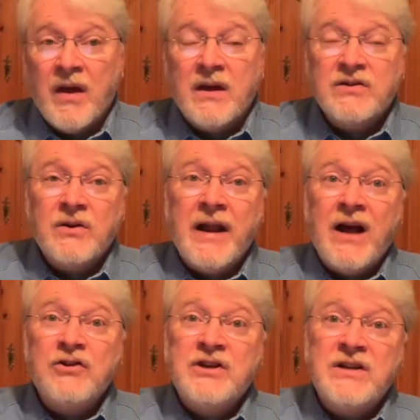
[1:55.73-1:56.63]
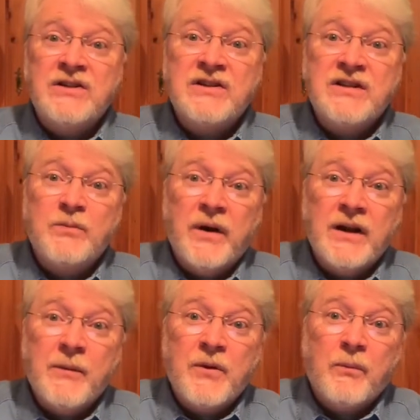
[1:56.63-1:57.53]
So now Jesus is
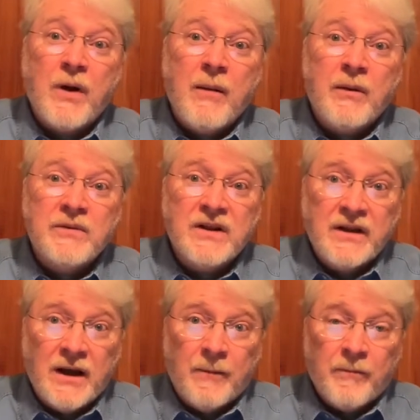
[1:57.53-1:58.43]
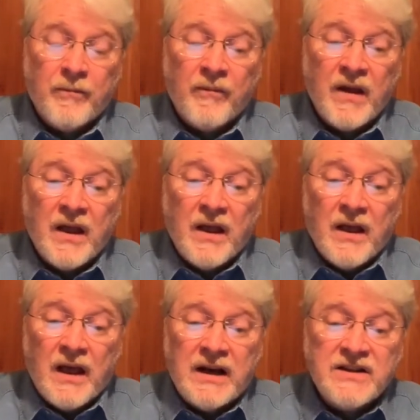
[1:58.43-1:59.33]
bringing up the problem to them
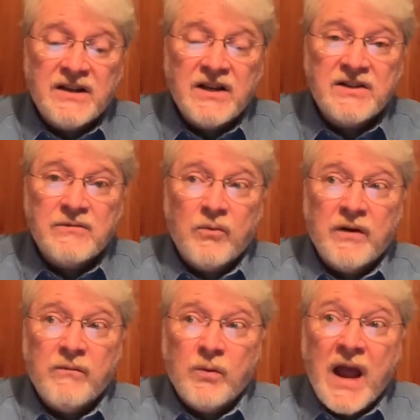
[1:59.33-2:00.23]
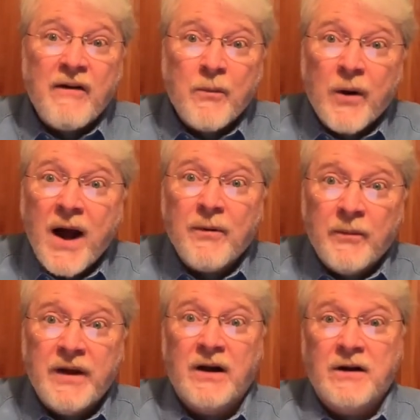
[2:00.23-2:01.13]
and he says, we, we have a
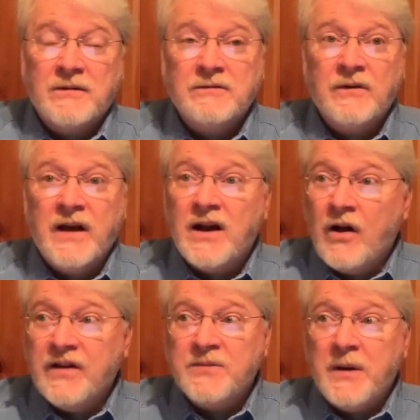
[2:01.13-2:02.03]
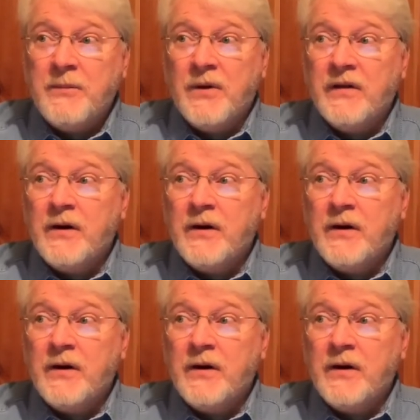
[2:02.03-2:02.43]
problem here. We got all these people and they're